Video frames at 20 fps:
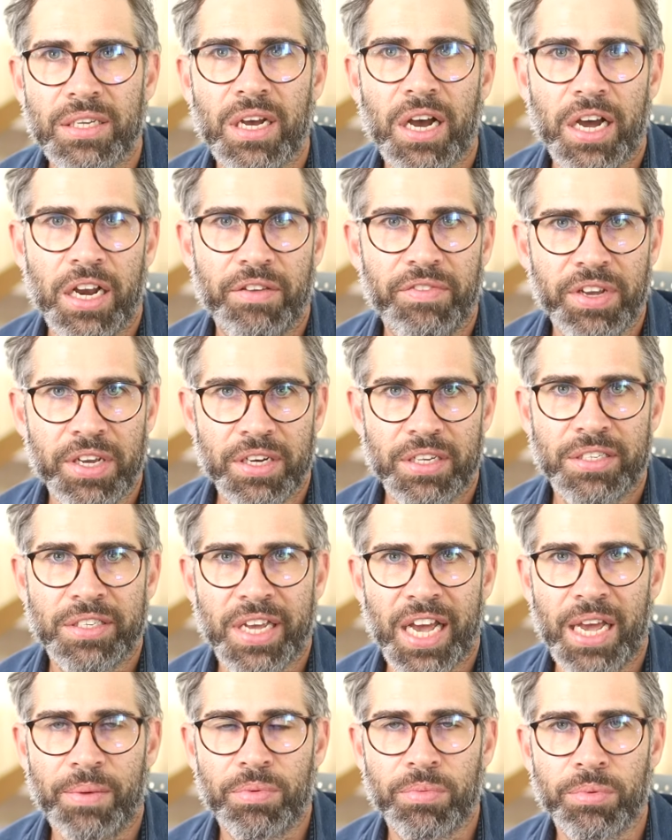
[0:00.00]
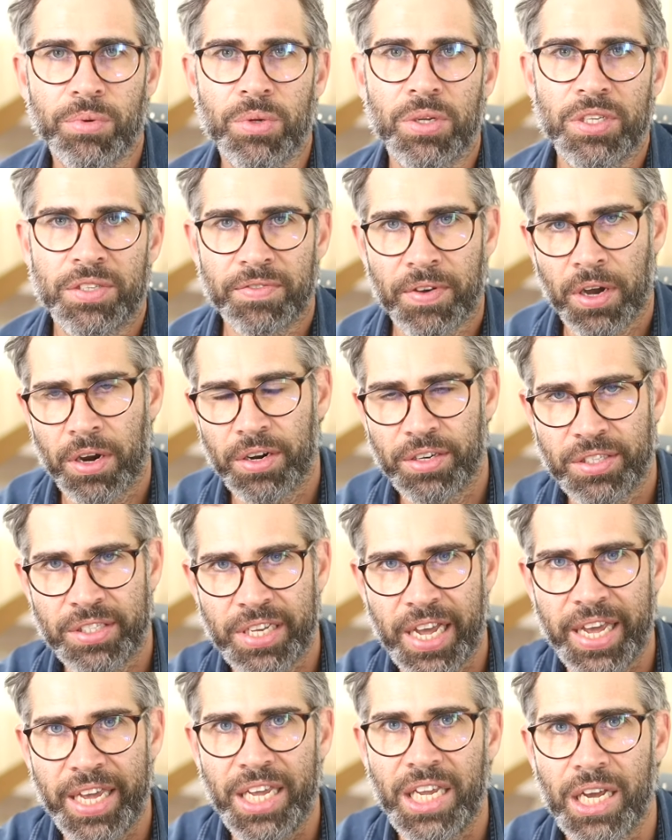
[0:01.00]
kind of inescapable as far as
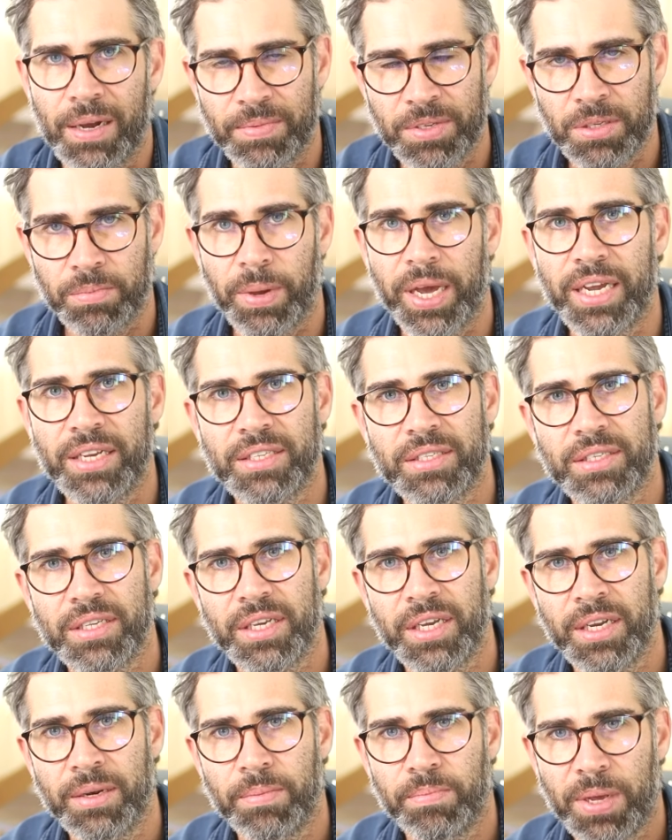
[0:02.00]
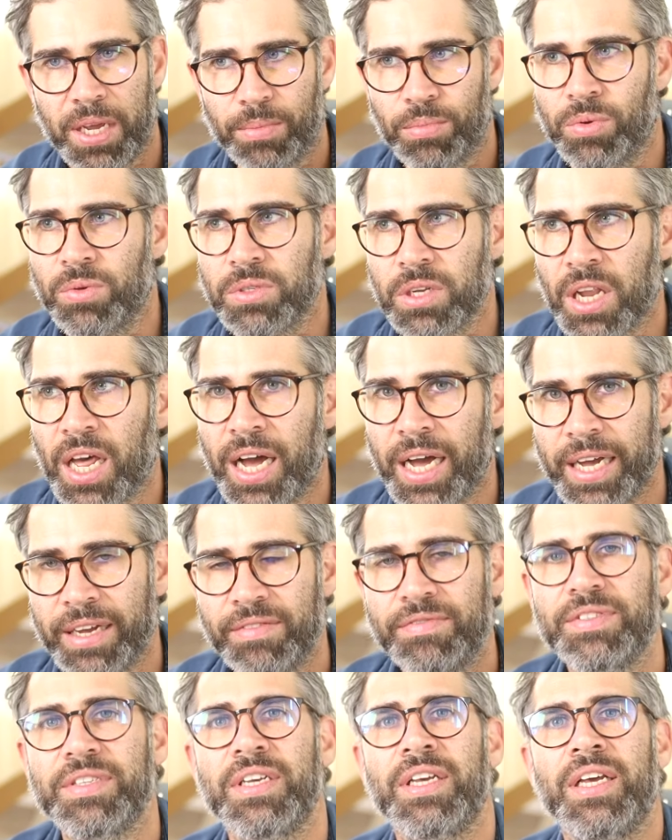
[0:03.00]
taking up space in people's
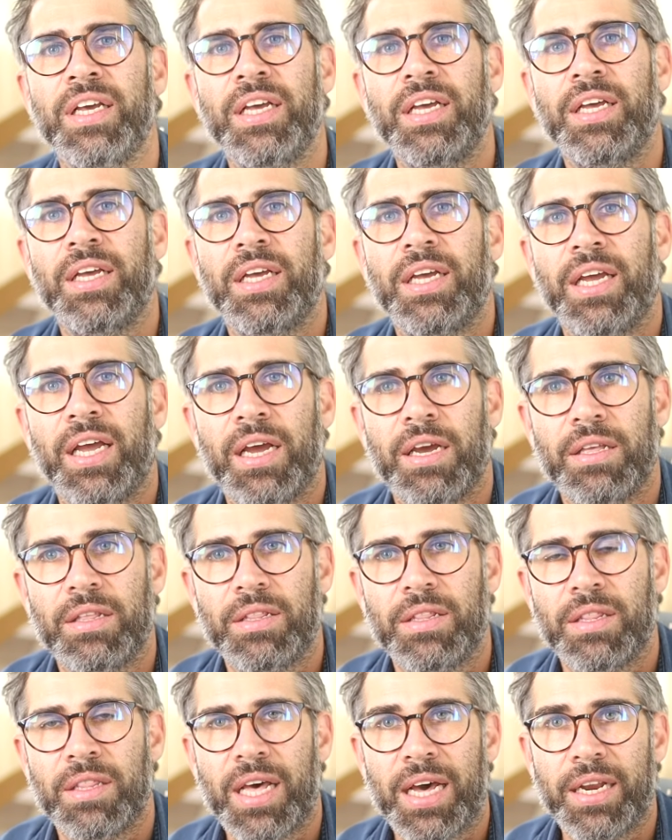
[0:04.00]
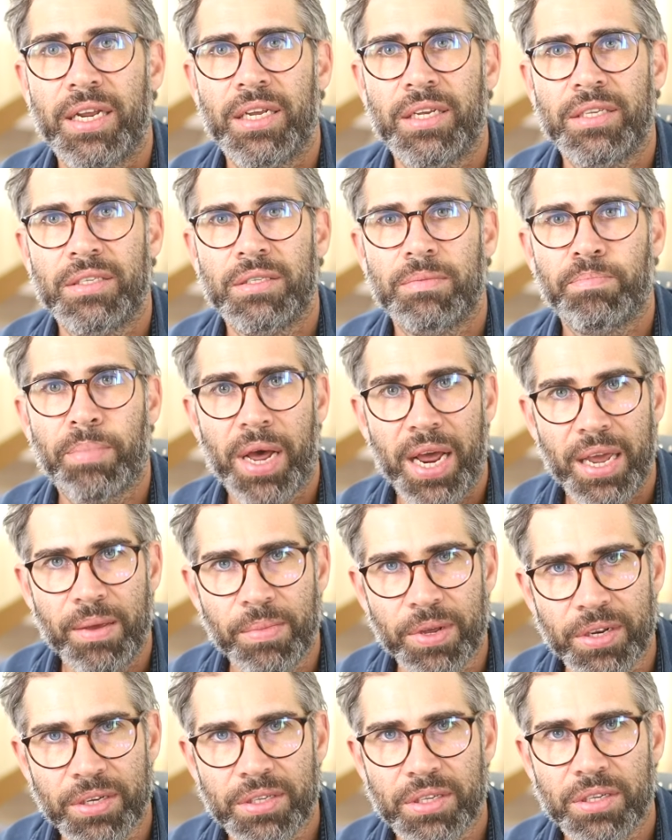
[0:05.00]
lives, and that is
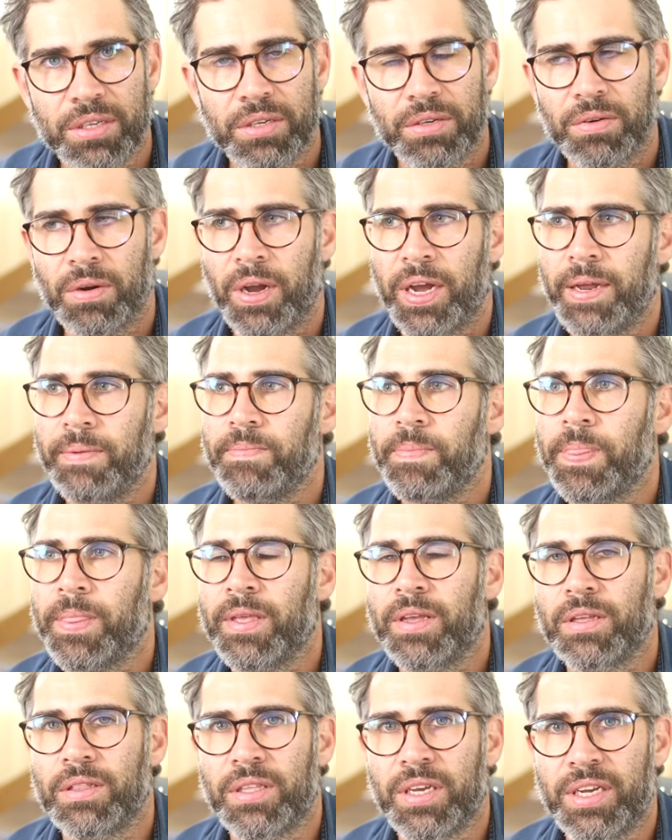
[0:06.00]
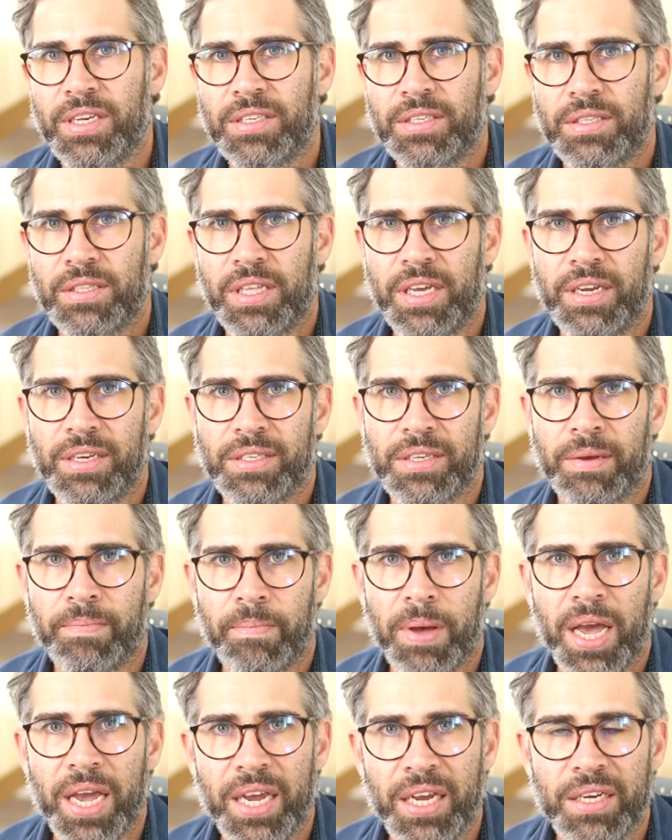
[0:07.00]
payment, right? These things are
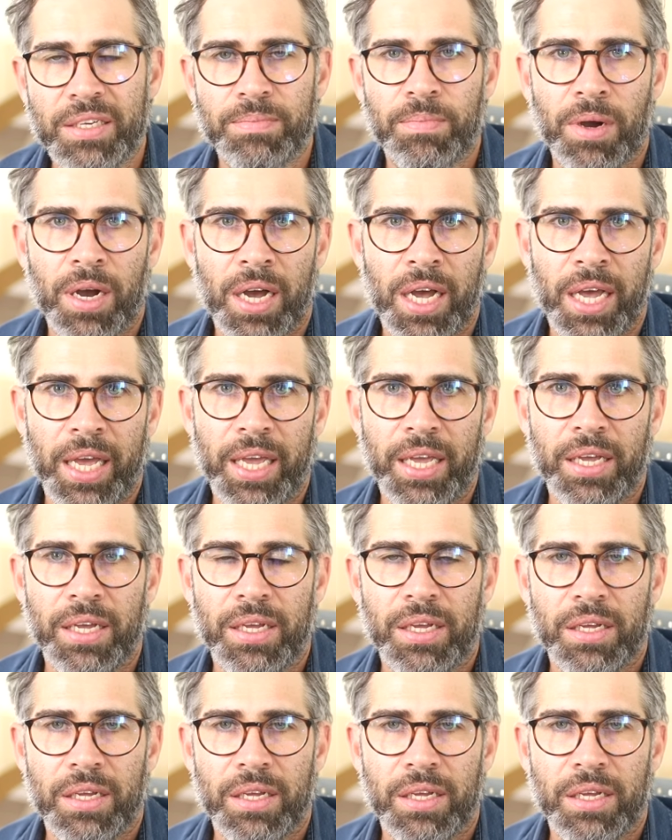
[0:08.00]
made by